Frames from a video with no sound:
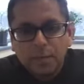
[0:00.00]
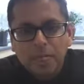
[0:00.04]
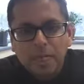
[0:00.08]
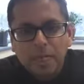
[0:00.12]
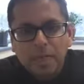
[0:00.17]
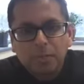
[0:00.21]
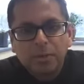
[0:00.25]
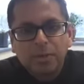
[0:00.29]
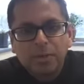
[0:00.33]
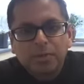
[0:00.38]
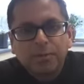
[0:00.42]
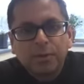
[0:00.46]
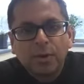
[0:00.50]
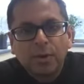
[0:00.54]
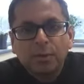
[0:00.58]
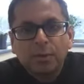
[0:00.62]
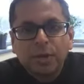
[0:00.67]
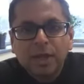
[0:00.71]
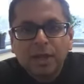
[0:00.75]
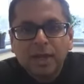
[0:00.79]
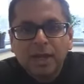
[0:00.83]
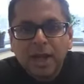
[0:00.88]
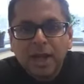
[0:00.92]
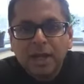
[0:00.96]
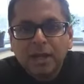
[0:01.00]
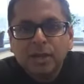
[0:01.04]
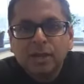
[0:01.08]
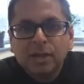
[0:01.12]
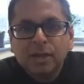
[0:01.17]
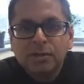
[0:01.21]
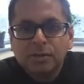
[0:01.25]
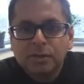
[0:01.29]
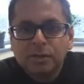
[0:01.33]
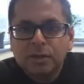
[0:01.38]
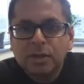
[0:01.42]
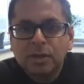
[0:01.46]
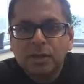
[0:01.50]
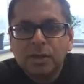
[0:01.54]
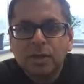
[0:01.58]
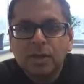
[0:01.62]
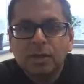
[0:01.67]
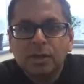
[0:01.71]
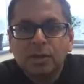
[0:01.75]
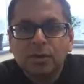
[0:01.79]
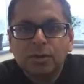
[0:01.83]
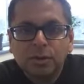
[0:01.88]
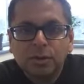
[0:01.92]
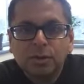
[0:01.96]
before we kind of used to
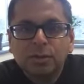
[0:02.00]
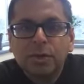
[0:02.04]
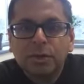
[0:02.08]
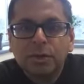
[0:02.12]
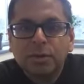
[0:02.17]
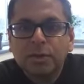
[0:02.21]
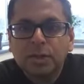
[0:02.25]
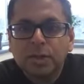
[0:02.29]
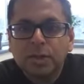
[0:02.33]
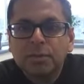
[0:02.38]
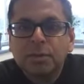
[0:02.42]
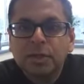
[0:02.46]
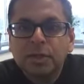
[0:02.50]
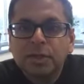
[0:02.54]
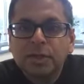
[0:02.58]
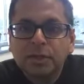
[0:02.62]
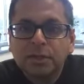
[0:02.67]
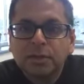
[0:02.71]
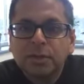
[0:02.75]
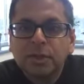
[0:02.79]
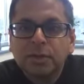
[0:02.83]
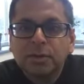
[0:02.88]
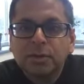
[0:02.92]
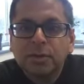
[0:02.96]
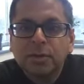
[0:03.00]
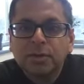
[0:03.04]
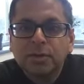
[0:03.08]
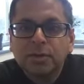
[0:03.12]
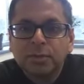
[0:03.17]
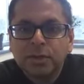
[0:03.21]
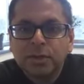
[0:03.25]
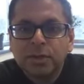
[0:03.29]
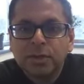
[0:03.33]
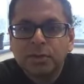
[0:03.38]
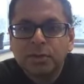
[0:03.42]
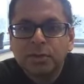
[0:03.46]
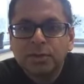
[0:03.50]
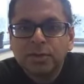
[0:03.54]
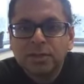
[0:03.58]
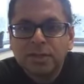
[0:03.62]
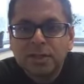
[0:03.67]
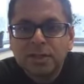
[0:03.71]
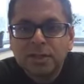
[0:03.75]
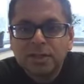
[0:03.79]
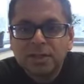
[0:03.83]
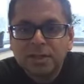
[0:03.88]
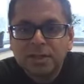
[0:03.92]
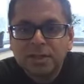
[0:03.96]
know who we were going to be dealing with when there was
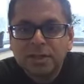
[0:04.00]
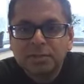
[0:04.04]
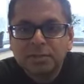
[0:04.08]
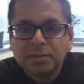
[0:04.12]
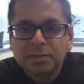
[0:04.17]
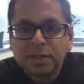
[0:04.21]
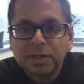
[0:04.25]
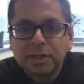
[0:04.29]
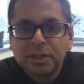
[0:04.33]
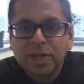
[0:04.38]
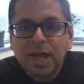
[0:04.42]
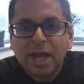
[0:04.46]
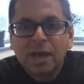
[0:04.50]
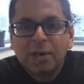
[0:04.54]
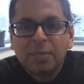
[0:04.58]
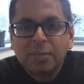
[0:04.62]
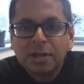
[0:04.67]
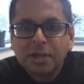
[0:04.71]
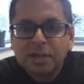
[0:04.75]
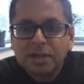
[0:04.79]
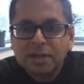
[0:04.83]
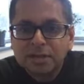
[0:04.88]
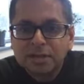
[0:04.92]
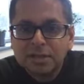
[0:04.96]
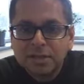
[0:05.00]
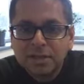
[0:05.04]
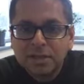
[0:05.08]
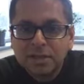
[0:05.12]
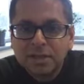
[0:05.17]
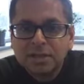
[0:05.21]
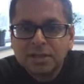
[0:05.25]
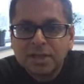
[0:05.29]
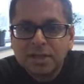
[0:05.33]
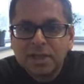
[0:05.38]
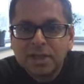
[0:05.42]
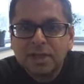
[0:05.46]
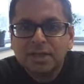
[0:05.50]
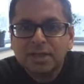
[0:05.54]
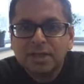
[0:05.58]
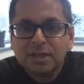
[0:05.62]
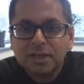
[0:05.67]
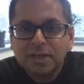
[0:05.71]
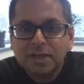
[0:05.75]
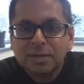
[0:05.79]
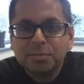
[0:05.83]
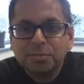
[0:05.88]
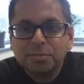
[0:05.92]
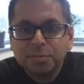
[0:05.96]
an incident, but now because things get,
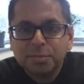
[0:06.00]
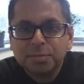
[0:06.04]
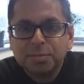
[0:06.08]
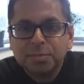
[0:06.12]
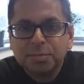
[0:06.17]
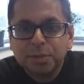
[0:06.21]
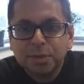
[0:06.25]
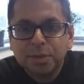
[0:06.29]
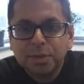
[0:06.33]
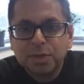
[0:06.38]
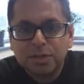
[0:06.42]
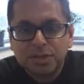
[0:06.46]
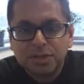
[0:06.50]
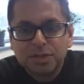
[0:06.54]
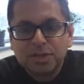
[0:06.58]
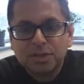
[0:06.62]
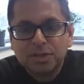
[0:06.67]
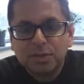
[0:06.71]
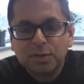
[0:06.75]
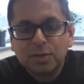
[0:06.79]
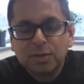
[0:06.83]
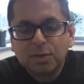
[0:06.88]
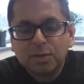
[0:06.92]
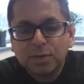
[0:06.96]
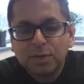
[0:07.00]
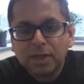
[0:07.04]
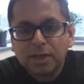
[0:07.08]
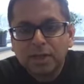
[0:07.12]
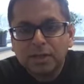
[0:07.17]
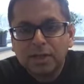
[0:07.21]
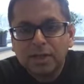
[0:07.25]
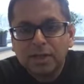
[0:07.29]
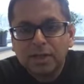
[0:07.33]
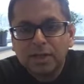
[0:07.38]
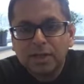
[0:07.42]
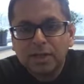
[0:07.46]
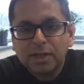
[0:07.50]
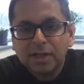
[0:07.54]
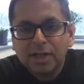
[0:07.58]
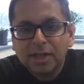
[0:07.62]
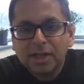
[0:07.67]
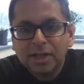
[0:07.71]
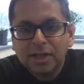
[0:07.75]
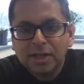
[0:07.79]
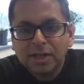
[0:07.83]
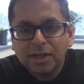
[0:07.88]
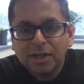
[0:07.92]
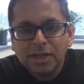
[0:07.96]
get pushed so quickly,
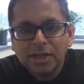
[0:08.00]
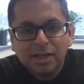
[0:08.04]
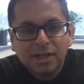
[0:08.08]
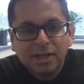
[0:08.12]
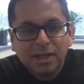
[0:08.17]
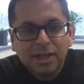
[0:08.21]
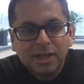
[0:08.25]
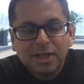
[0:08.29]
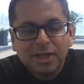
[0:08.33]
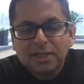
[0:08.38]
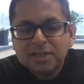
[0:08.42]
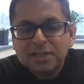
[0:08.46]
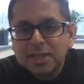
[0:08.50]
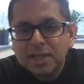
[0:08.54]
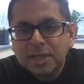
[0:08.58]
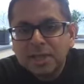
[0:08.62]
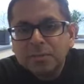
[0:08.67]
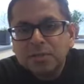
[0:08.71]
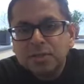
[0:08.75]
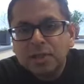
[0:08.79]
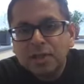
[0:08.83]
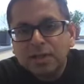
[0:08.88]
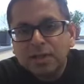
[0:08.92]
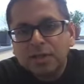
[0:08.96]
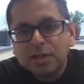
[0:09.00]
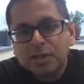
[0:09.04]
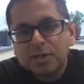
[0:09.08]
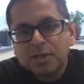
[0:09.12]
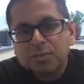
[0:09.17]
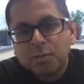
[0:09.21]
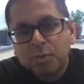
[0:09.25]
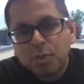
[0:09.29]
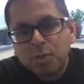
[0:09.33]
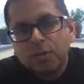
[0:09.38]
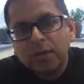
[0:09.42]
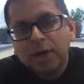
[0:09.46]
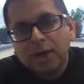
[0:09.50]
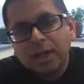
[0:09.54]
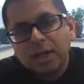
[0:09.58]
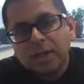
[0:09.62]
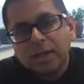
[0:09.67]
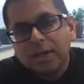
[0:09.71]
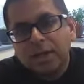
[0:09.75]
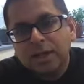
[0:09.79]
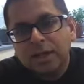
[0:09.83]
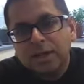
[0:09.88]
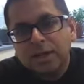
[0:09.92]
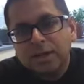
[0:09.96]
it seems like there's more
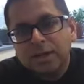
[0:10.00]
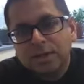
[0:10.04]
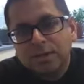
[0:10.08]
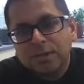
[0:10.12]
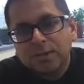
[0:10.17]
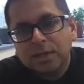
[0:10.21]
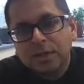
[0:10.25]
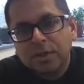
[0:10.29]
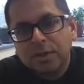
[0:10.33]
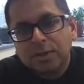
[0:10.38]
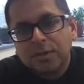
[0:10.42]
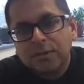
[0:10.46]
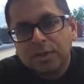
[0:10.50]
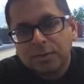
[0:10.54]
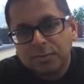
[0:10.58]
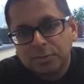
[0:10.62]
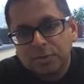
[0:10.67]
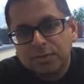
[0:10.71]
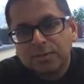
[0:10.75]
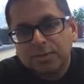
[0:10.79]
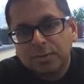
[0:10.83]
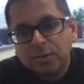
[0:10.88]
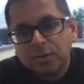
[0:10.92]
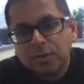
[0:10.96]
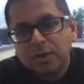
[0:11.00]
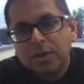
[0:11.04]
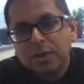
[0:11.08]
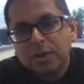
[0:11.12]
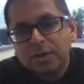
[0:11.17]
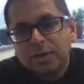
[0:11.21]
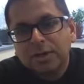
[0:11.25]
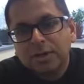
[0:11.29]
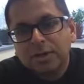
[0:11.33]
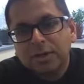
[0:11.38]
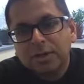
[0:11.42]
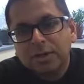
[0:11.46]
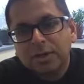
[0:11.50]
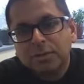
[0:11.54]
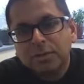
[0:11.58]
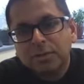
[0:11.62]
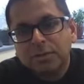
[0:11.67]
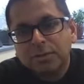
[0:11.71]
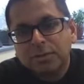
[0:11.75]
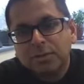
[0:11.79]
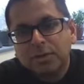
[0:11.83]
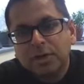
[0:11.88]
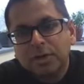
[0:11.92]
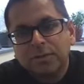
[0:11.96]
regulators involved than before. You know,
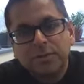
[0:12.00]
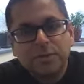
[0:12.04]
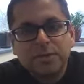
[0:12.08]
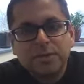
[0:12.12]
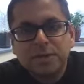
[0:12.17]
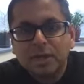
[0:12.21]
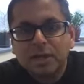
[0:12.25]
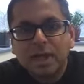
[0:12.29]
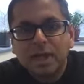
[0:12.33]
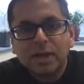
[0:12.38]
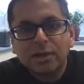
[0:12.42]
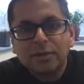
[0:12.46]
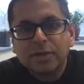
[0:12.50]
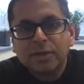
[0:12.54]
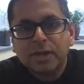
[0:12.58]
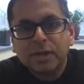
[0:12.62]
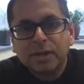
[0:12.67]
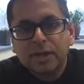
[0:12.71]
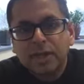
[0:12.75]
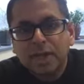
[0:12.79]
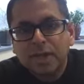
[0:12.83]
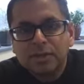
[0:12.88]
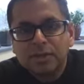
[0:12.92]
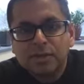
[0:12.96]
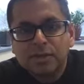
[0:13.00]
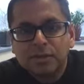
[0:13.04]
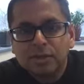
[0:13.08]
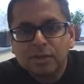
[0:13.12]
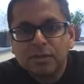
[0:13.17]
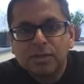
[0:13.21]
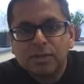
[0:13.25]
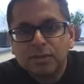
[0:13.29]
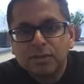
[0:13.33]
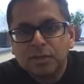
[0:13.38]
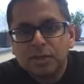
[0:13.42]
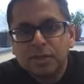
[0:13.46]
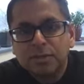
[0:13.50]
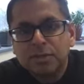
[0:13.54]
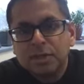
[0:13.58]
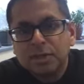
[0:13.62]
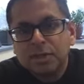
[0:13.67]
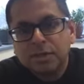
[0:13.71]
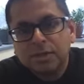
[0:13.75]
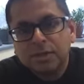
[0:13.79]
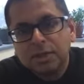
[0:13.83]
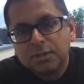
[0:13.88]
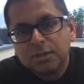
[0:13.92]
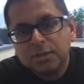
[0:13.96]
before if it was a healthcare case, you knew you're going to be
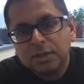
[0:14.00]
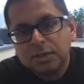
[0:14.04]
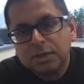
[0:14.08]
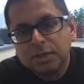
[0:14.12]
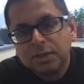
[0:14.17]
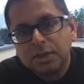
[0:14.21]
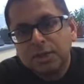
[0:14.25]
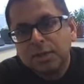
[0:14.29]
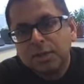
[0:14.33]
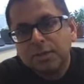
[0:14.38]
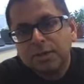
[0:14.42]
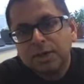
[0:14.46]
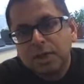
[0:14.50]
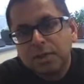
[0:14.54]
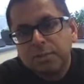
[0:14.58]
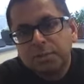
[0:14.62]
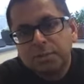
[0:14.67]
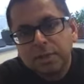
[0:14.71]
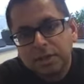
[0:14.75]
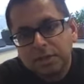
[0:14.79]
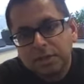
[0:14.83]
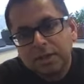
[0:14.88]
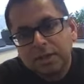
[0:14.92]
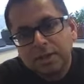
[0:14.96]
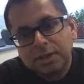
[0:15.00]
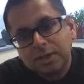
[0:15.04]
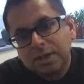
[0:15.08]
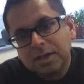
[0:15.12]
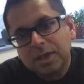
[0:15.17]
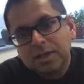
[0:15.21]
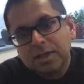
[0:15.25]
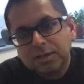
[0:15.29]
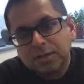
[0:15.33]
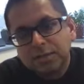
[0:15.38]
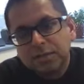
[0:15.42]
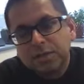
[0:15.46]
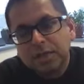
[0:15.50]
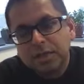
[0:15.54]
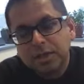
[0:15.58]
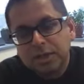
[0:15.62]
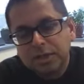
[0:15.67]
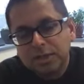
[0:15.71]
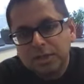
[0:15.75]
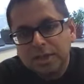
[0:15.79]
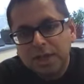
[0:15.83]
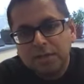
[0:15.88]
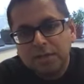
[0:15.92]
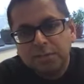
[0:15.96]
dealing with, you know, HIPAA and, and it was pretty
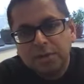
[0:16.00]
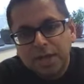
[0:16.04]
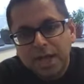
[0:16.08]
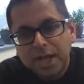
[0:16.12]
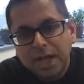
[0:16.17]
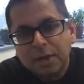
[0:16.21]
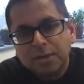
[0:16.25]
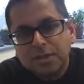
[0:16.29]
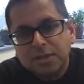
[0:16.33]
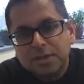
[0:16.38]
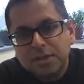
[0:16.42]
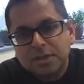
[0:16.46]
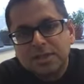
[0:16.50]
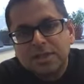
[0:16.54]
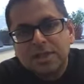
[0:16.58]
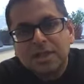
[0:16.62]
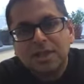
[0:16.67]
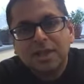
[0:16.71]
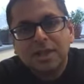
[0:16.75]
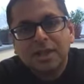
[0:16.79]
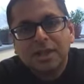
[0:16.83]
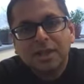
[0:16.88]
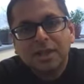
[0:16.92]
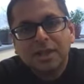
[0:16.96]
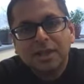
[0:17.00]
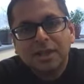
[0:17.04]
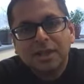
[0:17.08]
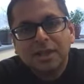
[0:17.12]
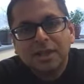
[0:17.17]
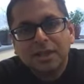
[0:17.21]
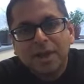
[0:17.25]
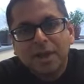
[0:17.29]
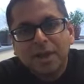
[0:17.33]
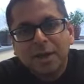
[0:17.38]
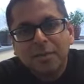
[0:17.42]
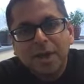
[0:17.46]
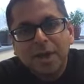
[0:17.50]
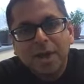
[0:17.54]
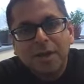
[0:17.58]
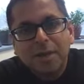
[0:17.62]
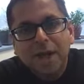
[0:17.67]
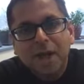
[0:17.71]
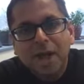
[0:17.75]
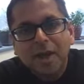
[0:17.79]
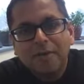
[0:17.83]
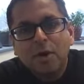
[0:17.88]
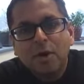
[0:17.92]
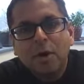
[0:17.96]
contained. But now it just um, I,
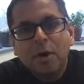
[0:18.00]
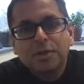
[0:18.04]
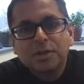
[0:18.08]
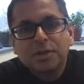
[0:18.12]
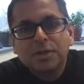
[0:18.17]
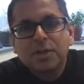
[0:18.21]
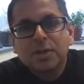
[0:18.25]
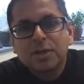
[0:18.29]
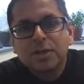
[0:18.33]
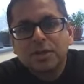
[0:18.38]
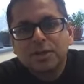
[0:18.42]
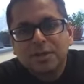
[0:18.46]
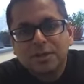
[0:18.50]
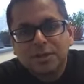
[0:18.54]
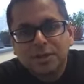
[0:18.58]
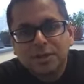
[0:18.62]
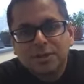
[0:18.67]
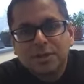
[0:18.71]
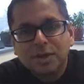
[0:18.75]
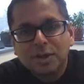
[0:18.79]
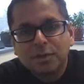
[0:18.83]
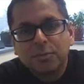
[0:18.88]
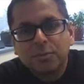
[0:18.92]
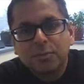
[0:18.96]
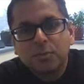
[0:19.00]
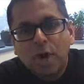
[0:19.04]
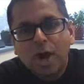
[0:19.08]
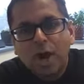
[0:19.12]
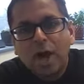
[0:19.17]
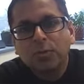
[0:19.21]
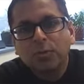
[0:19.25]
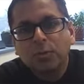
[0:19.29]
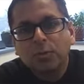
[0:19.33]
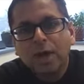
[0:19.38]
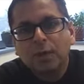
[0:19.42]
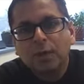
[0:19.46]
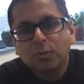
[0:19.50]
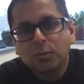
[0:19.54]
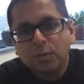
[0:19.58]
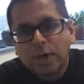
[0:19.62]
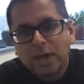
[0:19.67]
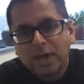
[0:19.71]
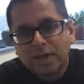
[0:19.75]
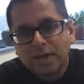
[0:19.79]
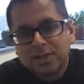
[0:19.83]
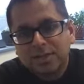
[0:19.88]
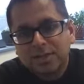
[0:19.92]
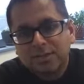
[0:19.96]
have almost heard the term "wild wild
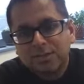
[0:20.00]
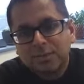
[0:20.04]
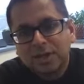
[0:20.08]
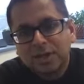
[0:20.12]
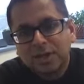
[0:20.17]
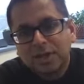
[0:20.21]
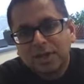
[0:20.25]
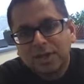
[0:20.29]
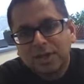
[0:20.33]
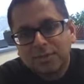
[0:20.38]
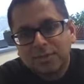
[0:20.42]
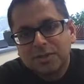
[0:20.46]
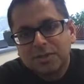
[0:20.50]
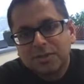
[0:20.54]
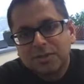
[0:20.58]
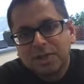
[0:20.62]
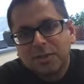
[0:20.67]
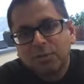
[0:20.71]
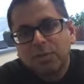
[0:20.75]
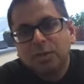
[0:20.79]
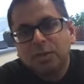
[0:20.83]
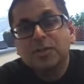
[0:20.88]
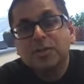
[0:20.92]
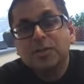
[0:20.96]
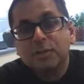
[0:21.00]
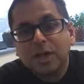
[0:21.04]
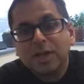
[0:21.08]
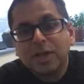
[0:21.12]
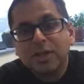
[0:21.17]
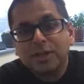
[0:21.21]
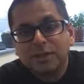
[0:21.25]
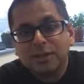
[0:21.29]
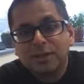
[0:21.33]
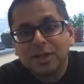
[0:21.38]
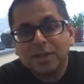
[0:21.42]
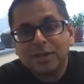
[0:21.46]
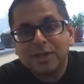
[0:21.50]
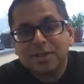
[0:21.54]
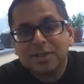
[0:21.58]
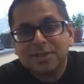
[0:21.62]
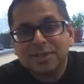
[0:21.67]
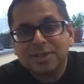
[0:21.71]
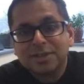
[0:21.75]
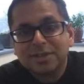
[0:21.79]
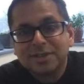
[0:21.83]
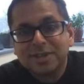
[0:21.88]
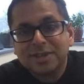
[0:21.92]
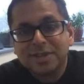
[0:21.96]
west" when it comes to like which
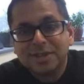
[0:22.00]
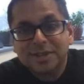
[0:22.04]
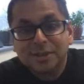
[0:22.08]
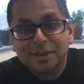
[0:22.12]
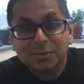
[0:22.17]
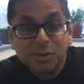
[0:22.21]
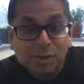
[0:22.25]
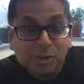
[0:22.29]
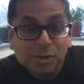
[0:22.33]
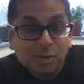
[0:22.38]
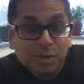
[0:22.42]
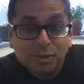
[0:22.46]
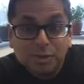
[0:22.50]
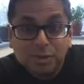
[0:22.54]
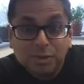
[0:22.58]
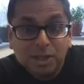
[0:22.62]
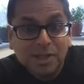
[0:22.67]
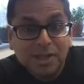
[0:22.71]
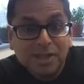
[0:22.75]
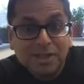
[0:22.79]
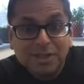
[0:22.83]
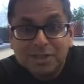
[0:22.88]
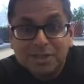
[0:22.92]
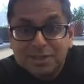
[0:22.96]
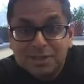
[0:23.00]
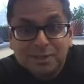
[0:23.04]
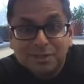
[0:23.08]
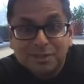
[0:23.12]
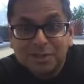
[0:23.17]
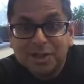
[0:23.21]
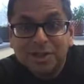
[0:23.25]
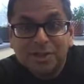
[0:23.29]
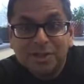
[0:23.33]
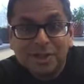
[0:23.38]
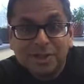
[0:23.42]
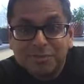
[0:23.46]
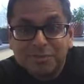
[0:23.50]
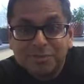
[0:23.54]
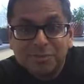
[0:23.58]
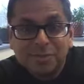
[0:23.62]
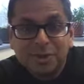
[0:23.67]
regulators kick in. Would you agree? Disagree? Like you